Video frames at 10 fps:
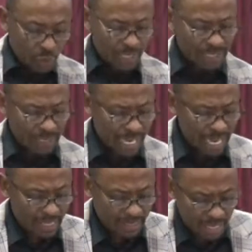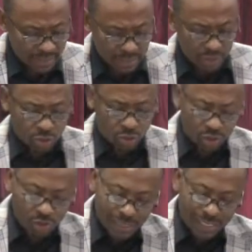20 And Achan answered
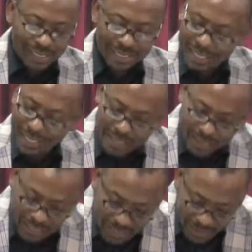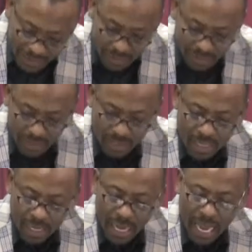Joshua and he said, Indeed,
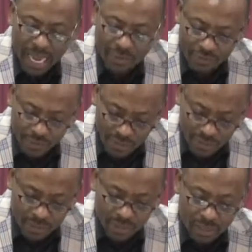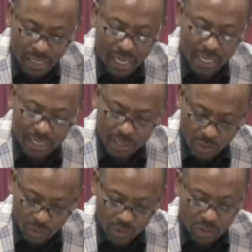I have sinned against the
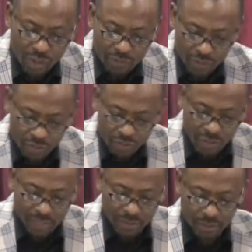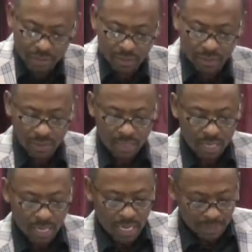Lord God of Israel.
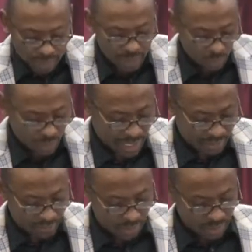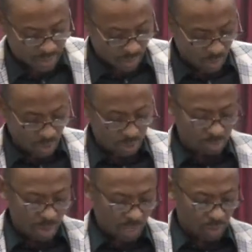And this is what I have done. And I want you to
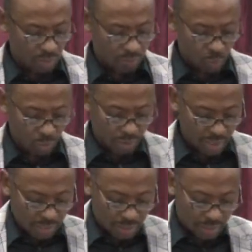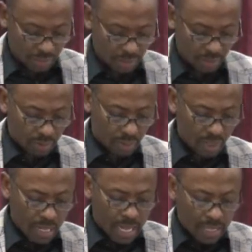mark four things.
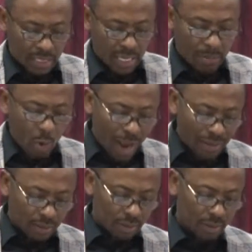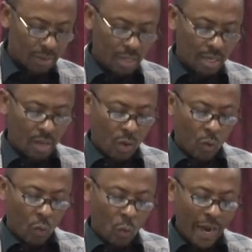Number one,
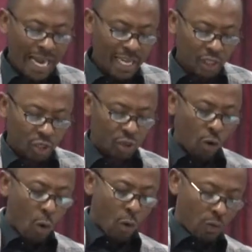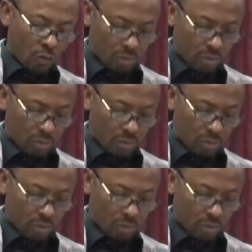when I saw,